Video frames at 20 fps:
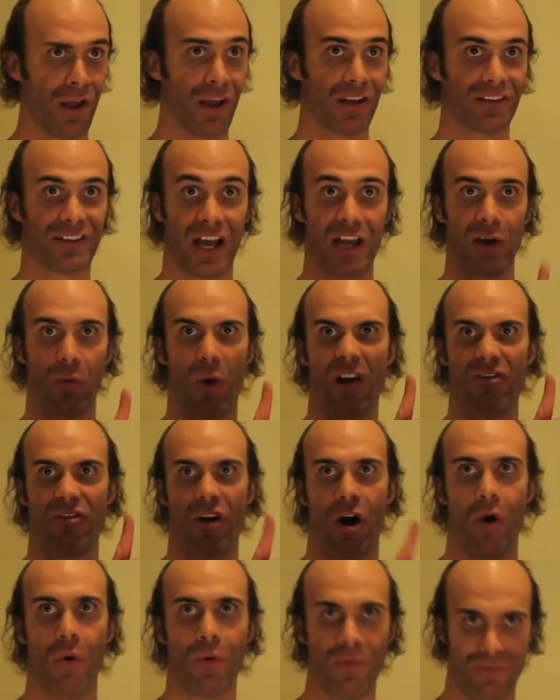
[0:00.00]
Tell you what
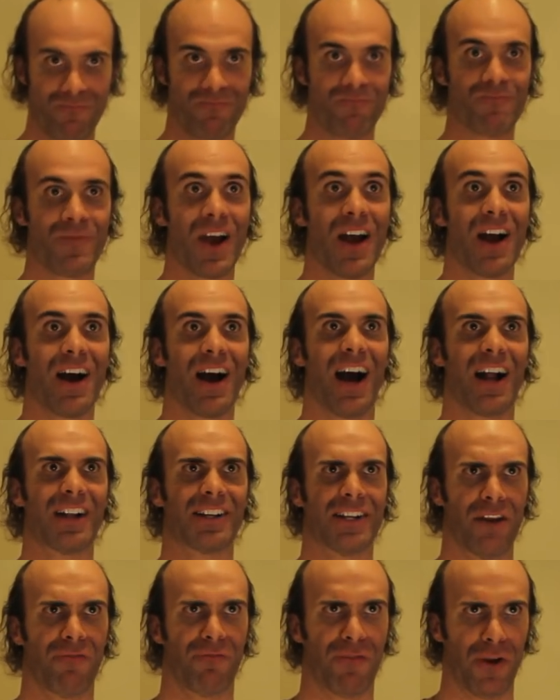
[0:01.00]
though, I
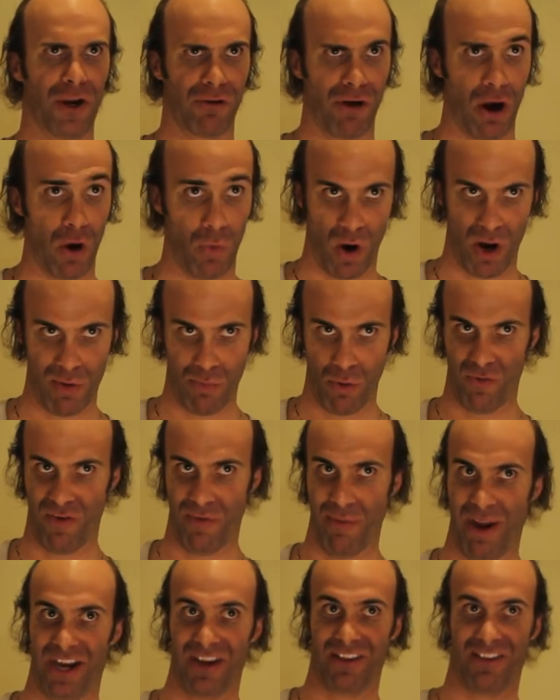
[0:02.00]
did figure out one movie
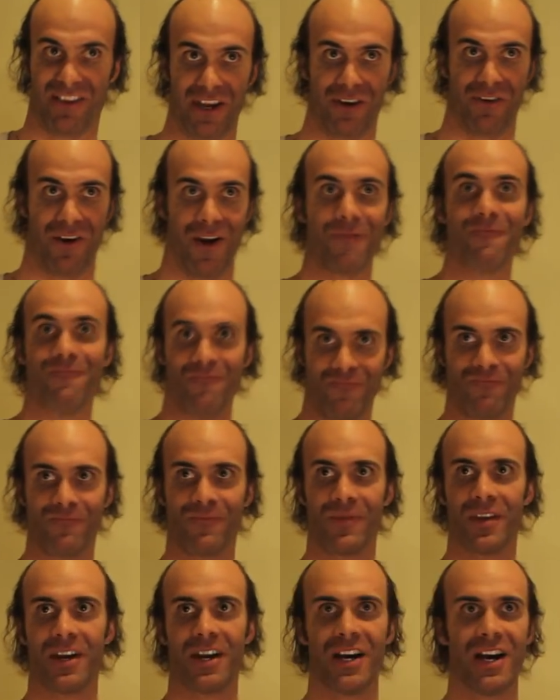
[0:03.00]
making secret.
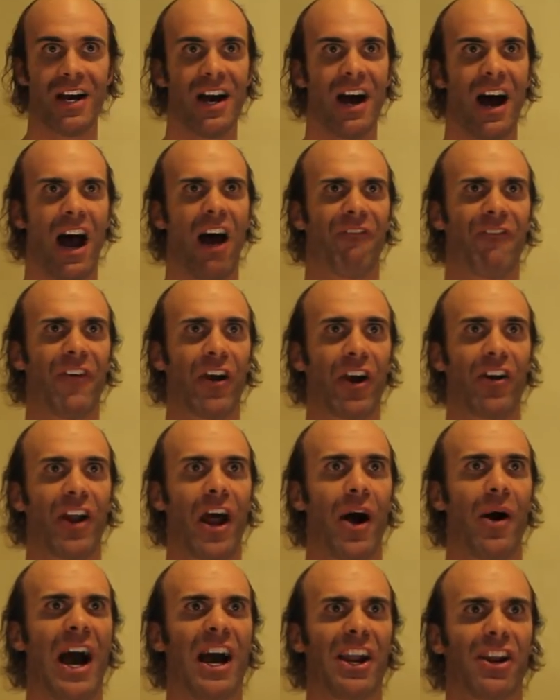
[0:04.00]
I figured
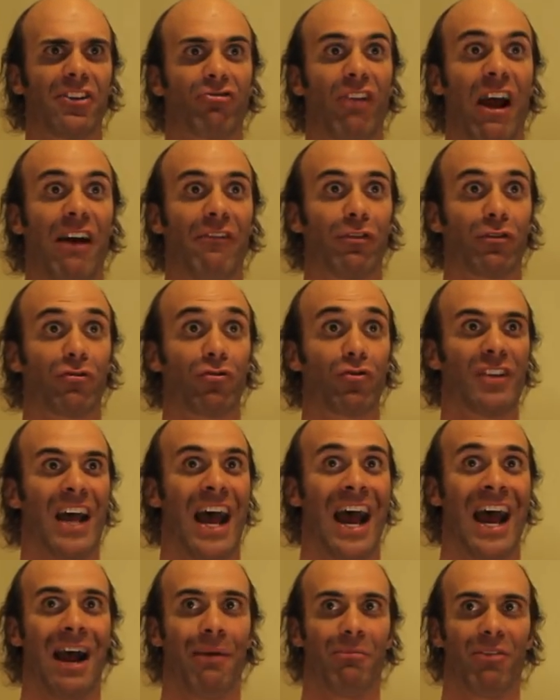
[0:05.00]
out how to travel through
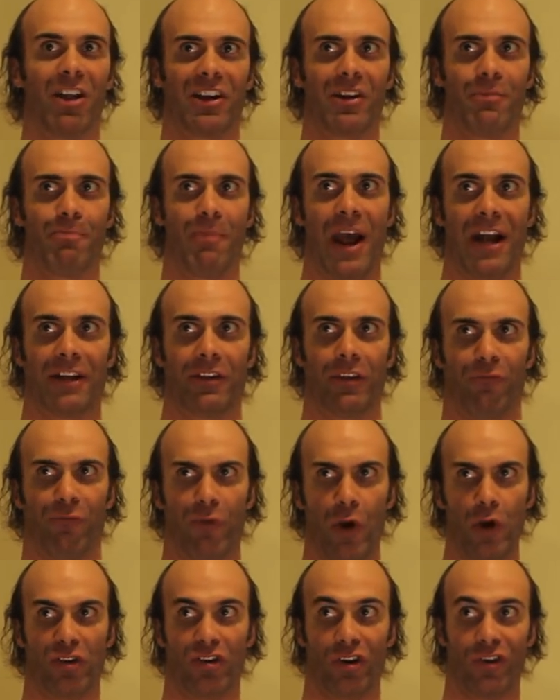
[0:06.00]
time like in Back to the
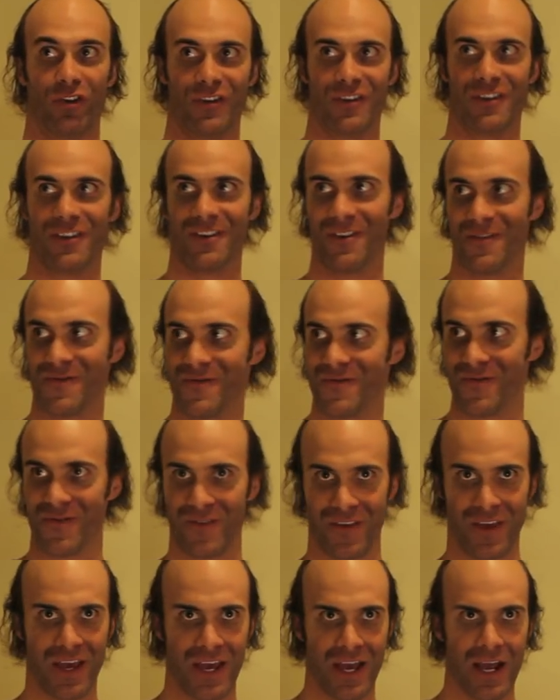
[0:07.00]
Future.
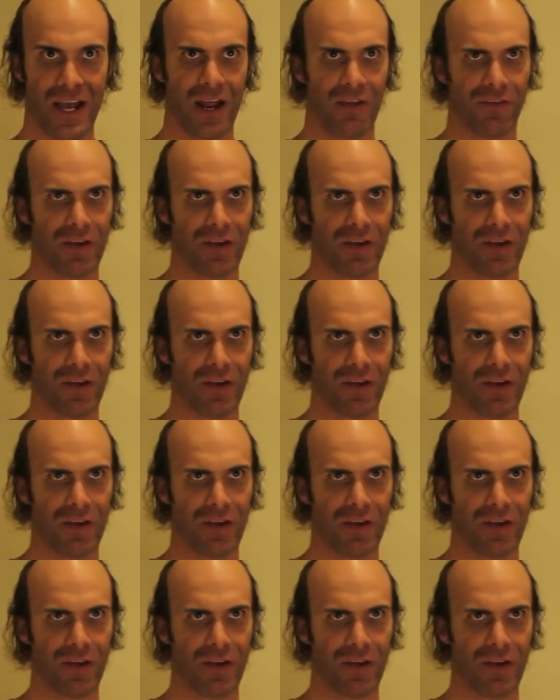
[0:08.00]
In